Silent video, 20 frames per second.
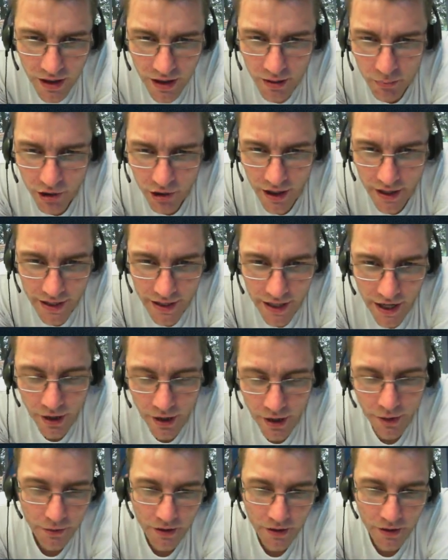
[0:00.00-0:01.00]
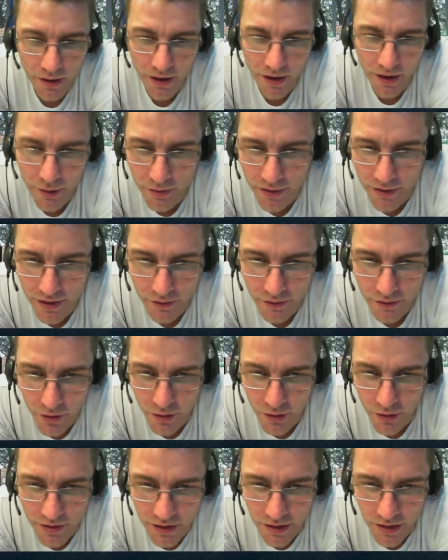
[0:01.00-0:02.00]
Prey KO, no, only if you
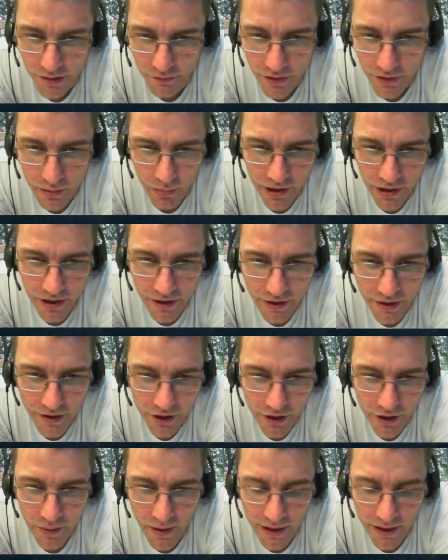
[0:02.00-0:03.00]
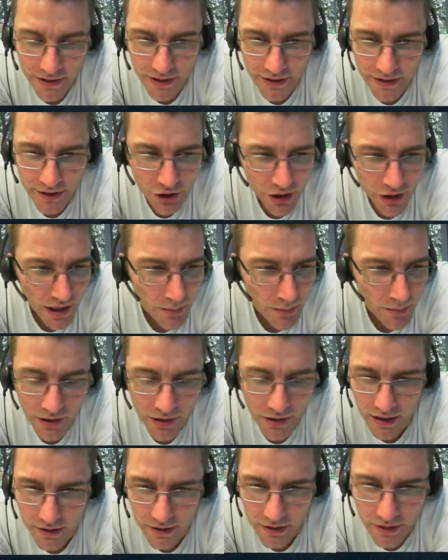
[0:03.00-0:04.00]
use a VPN can you access a Jmod
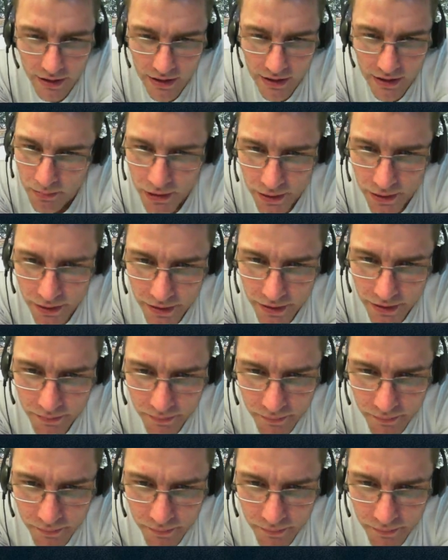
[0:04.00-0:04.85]
outside this building.